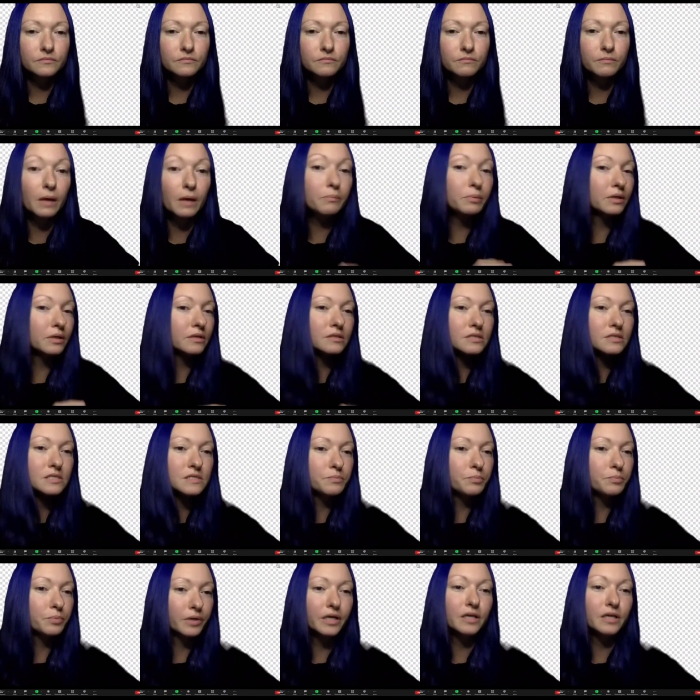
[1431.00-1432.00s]
Maybe in
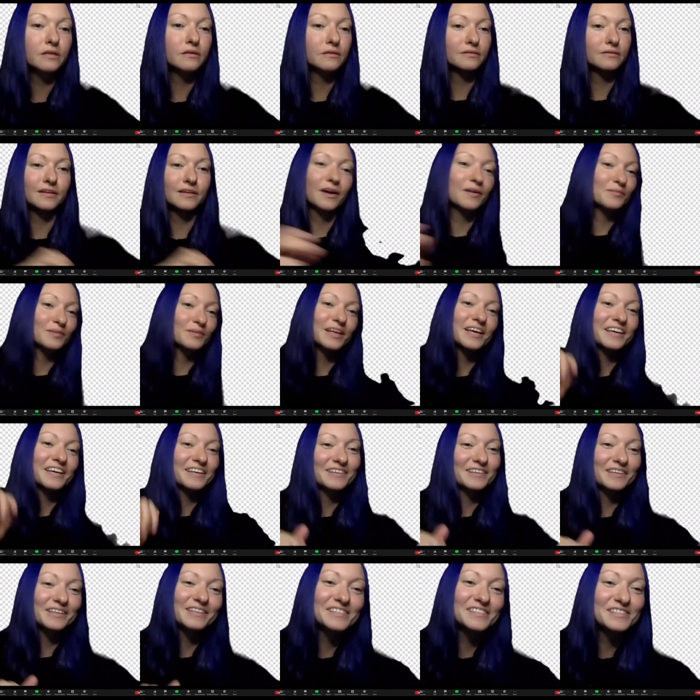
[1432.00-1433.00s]
springtime, like
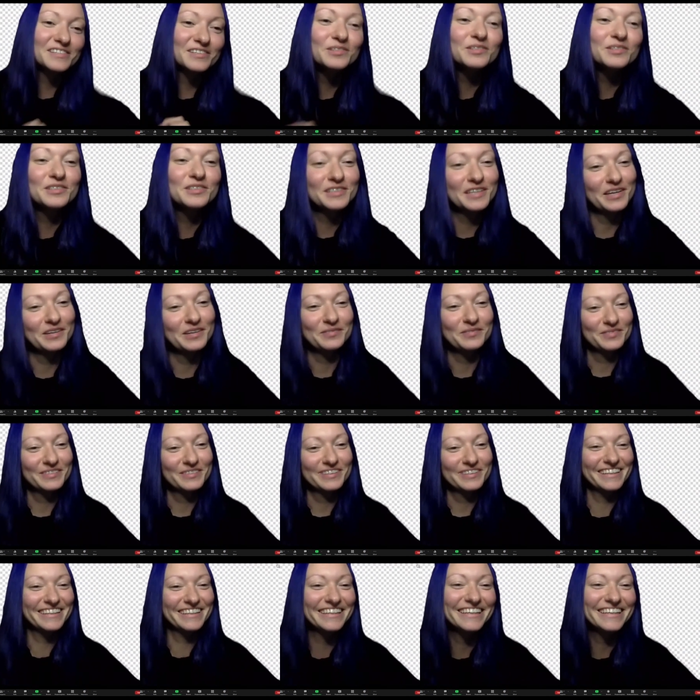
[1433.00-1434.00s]
it's a good time.
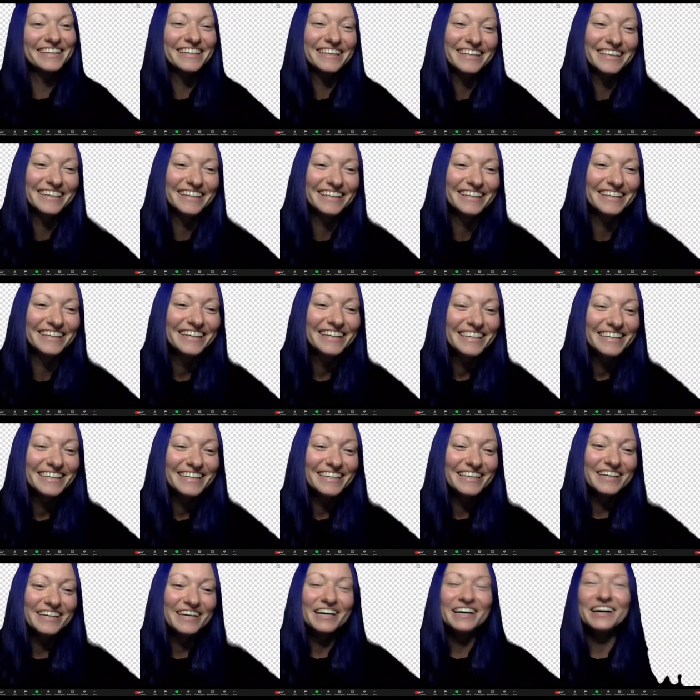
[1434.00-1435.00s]

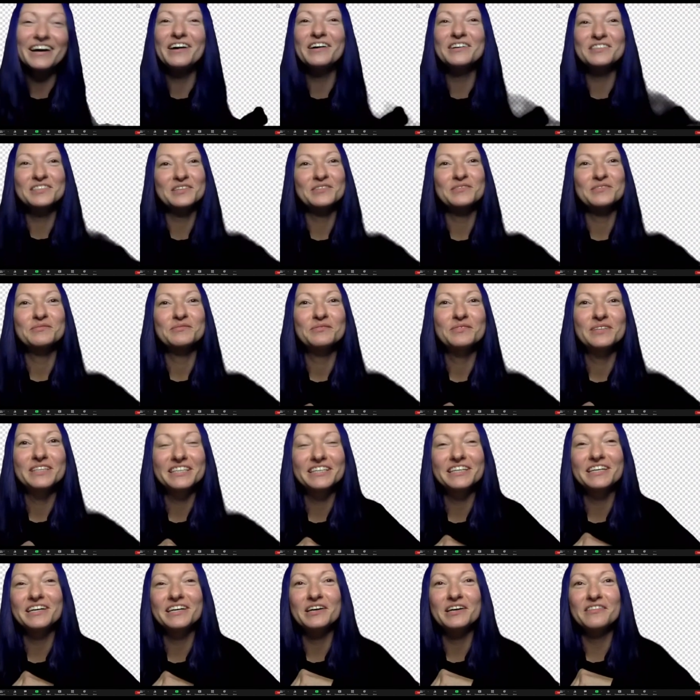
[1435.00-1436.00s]
Autumn,
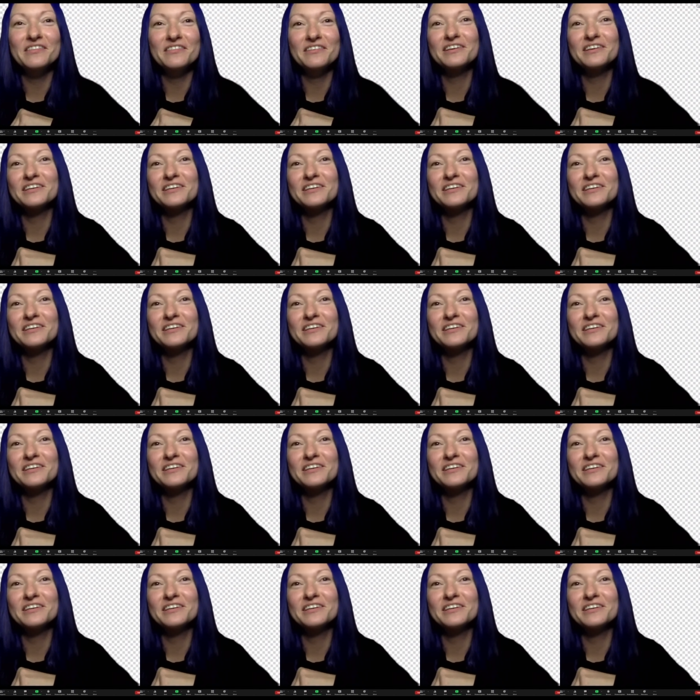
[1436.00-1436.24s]
yeah, I think.